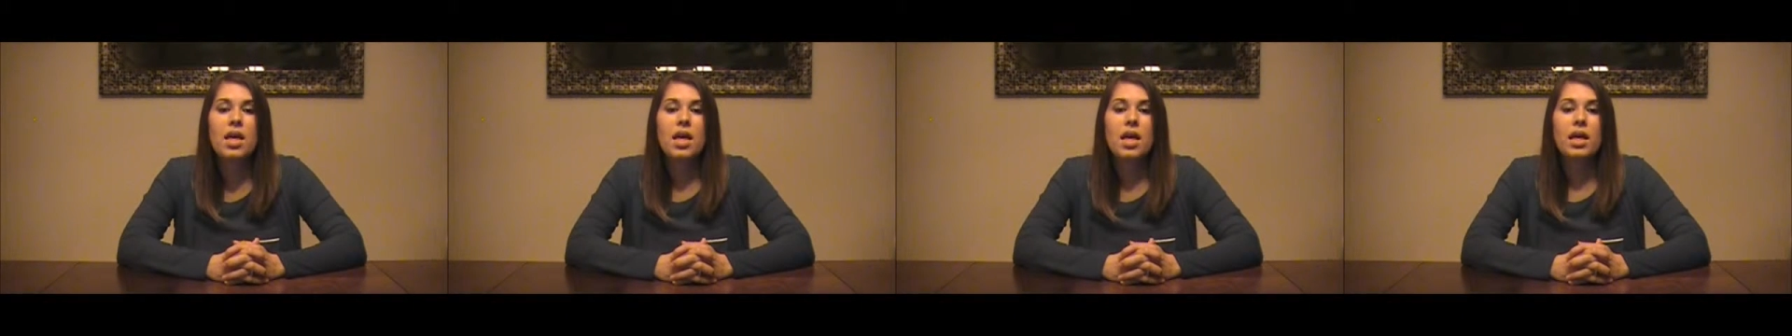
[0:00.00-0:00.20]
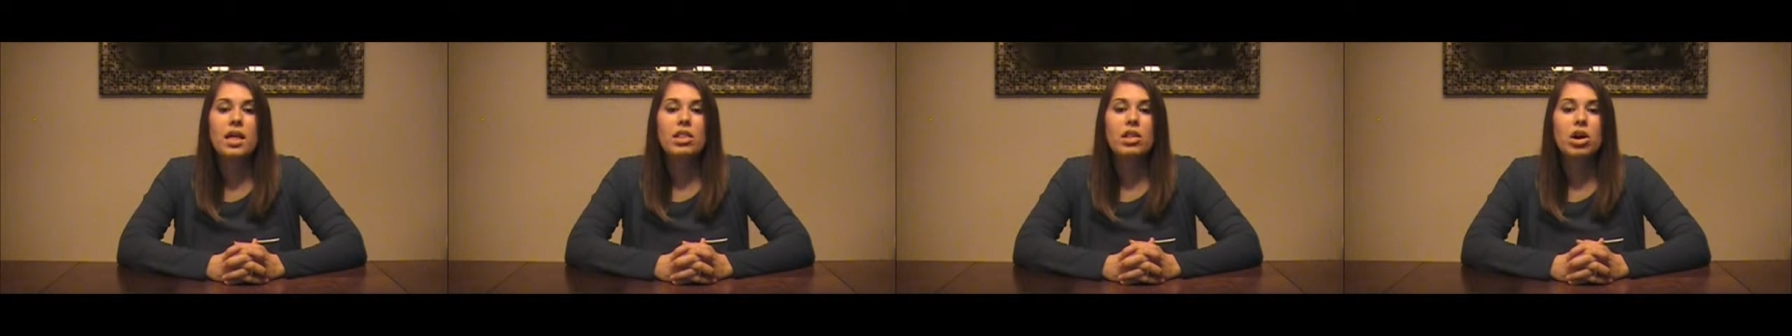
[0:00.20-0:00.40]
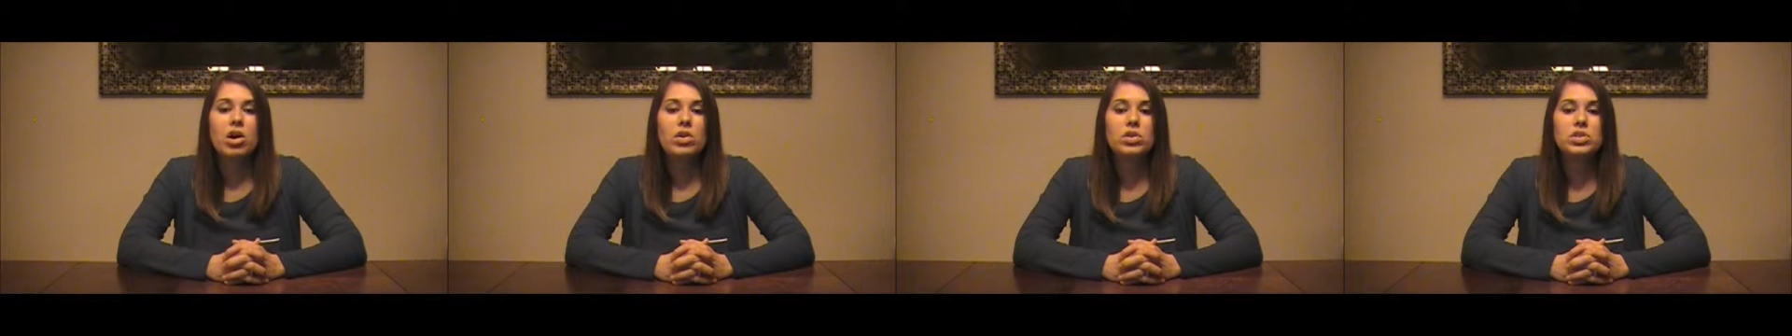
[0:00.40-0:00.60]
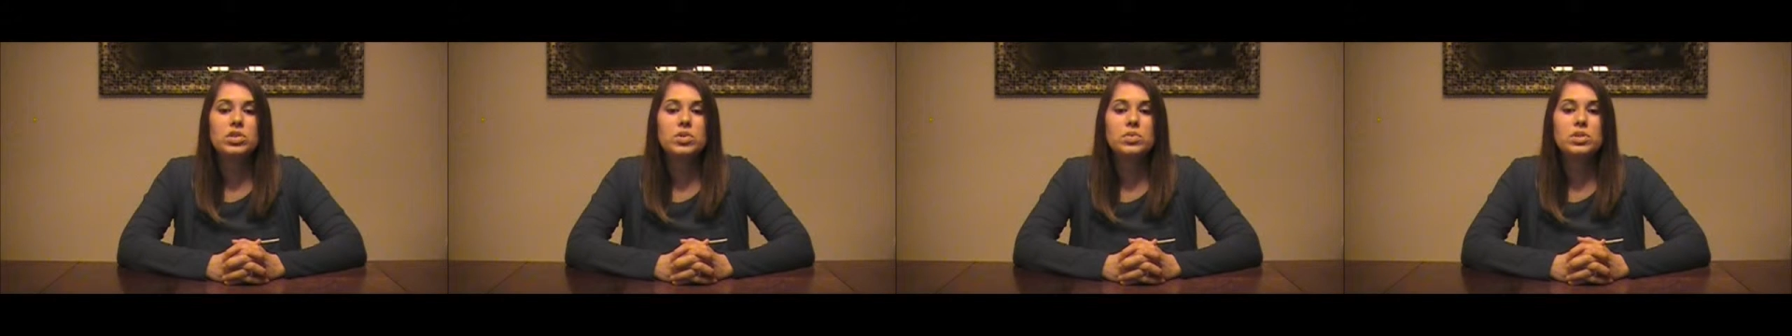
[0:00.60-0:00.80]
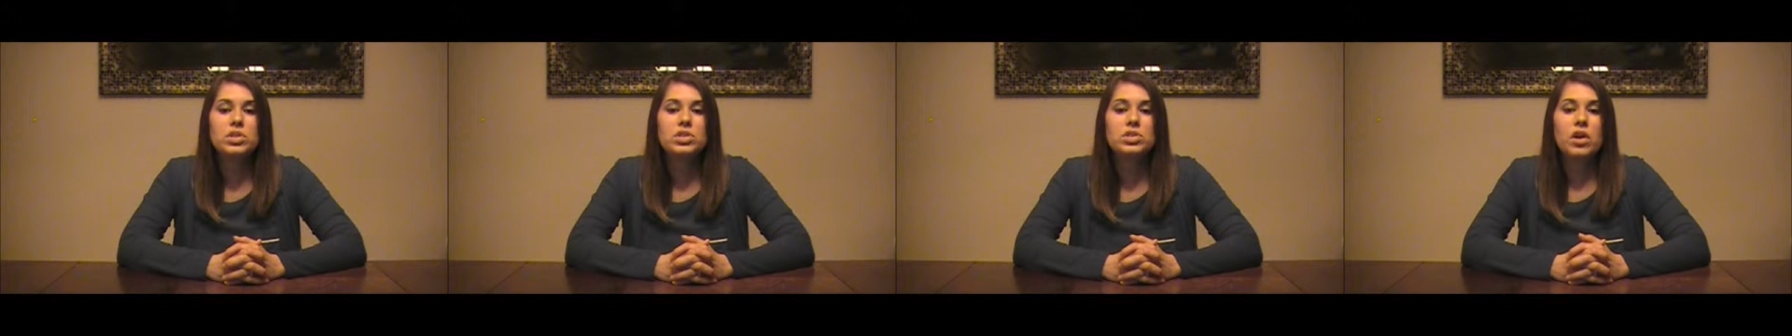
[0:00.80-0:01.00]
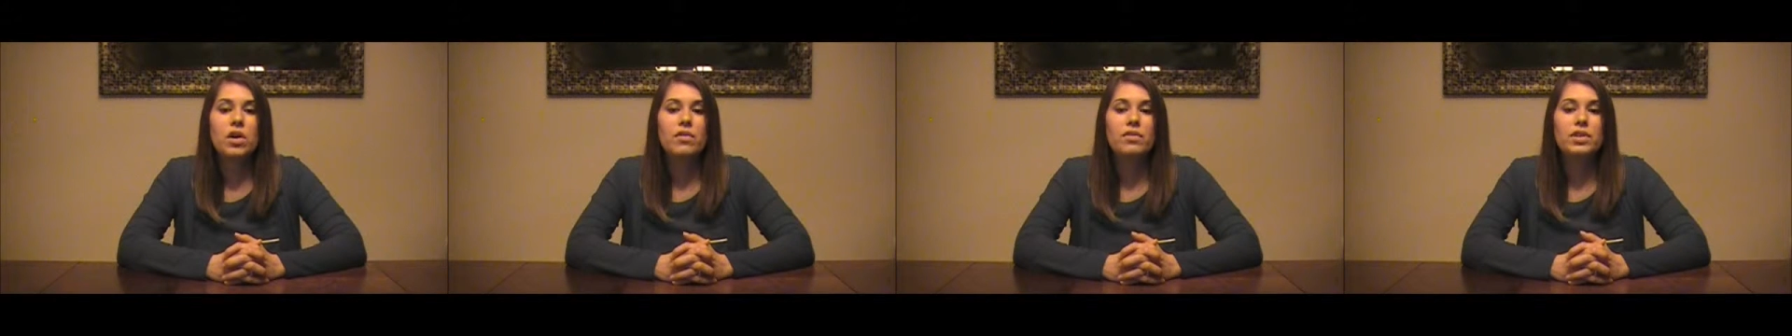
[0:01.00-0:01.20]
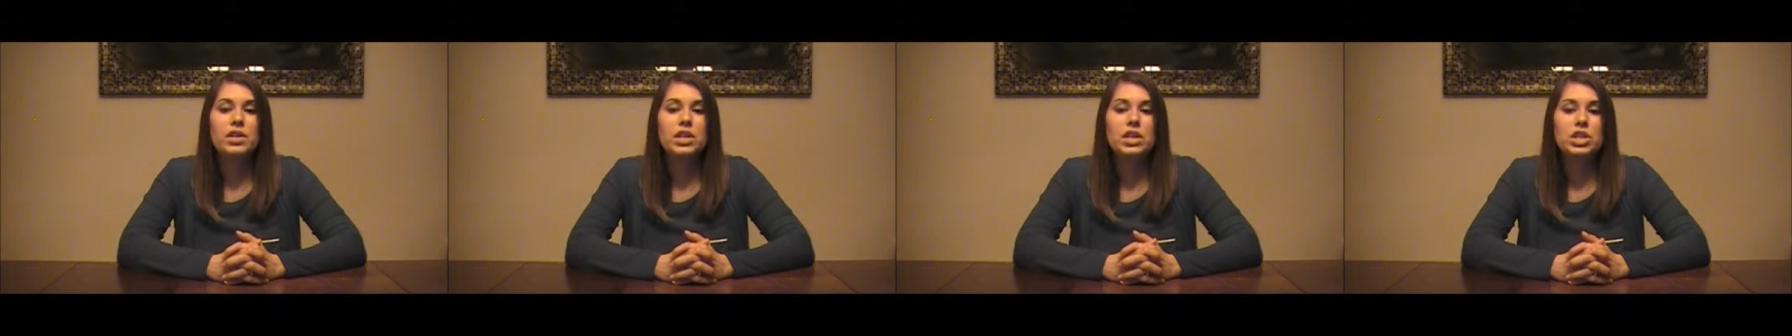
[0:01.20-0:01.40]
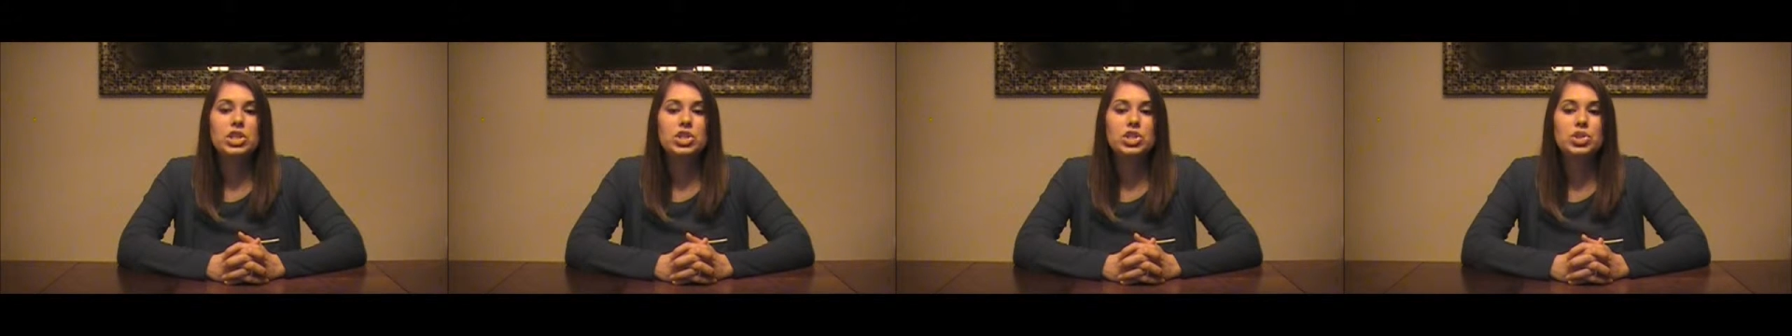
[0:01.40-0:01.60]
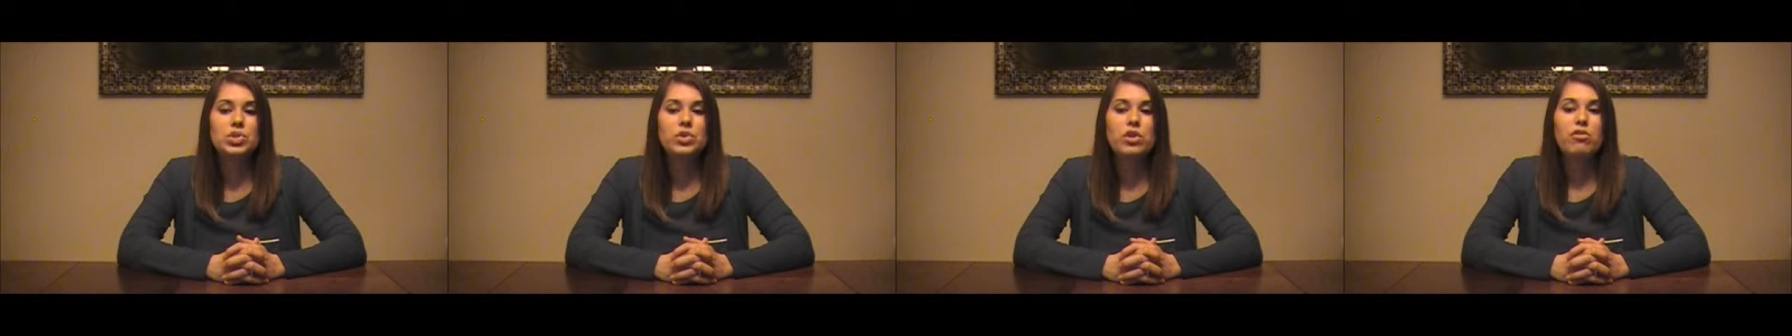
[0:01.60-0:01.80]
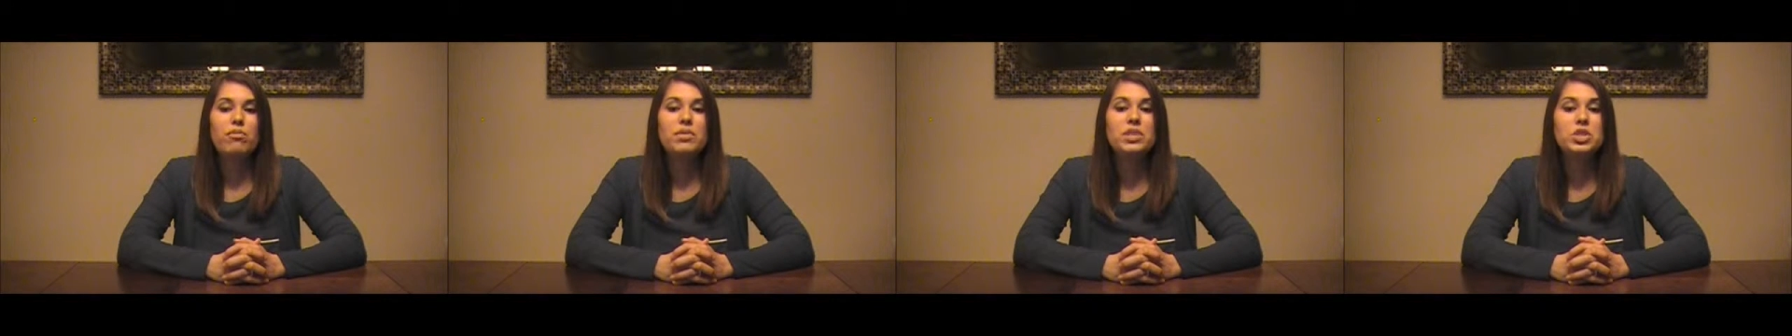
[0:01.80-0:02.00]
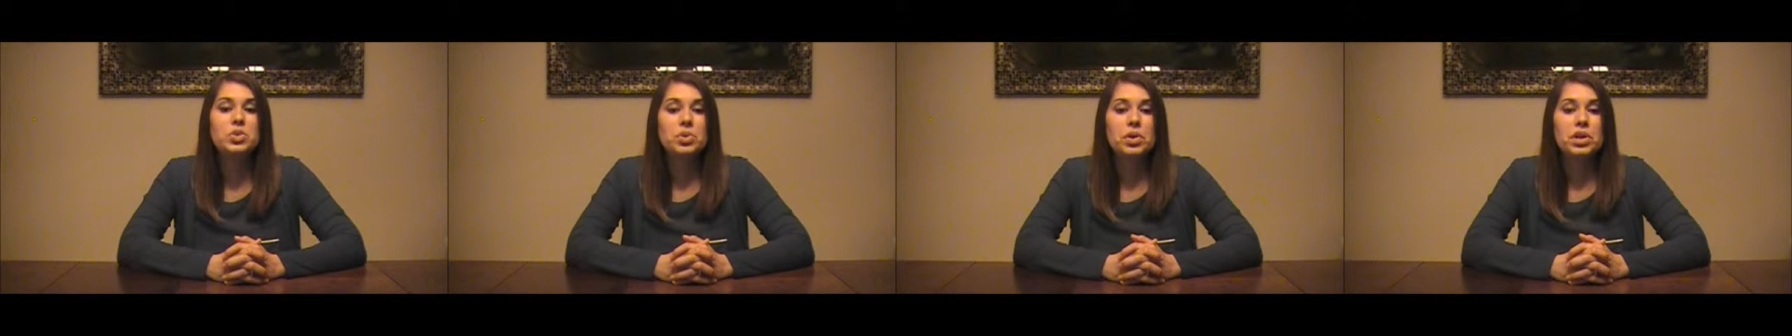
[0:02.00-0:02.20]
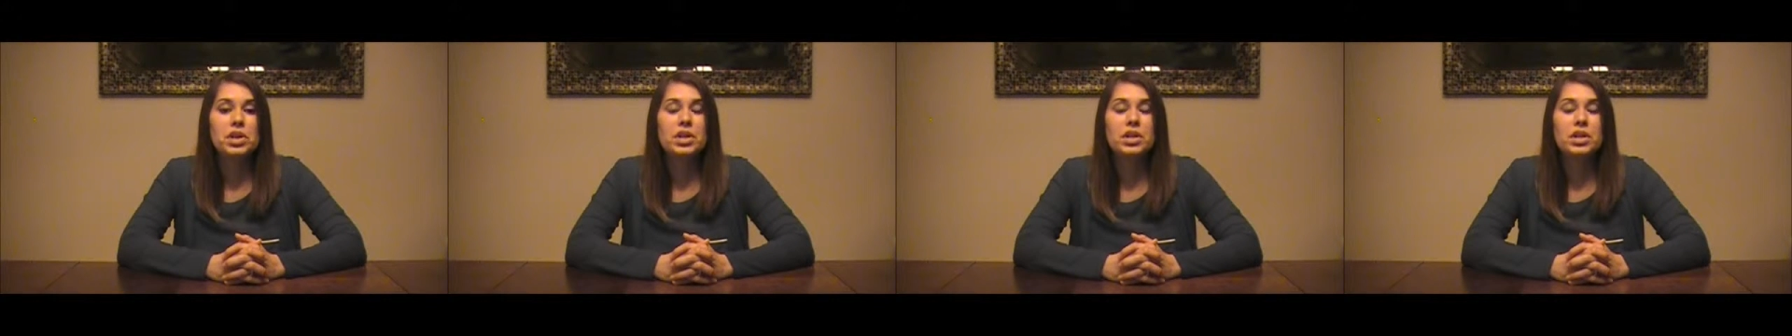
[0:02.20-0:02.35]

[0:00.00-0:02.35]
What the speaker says: and also resolved the issue of misreading